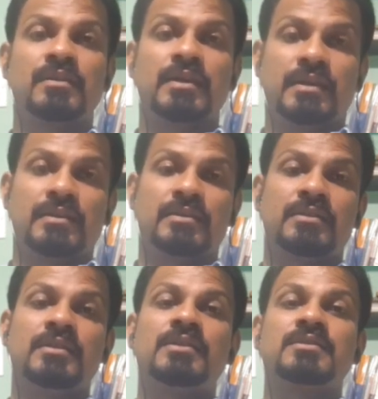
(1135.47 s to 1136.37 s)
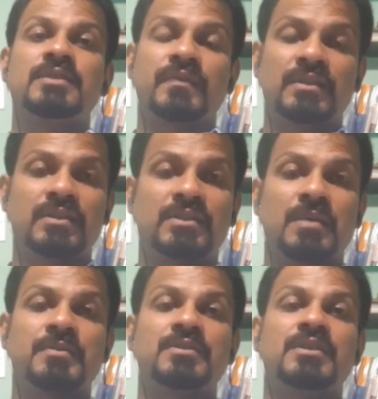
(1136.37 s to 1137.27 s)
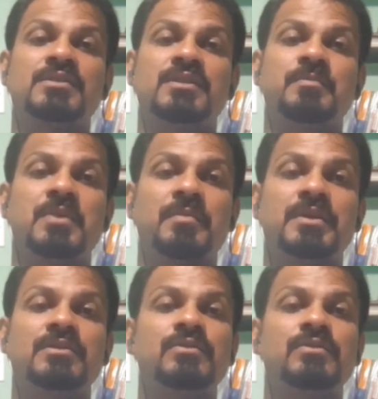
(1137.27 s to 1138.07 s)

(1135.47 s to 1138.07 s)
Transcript: And 7th chapter, that is employment,